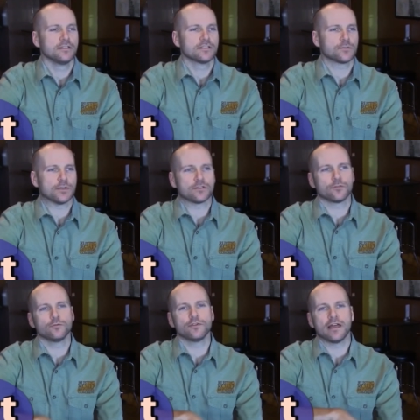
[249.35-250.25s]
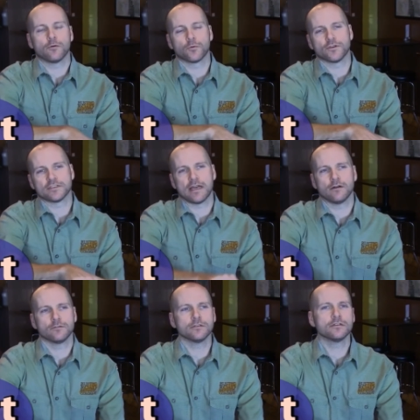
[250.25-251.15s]
So we cool that wort
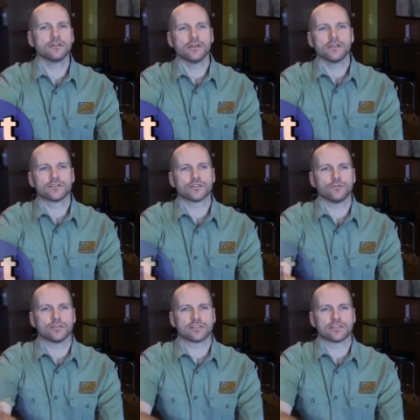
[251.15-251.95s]
down to a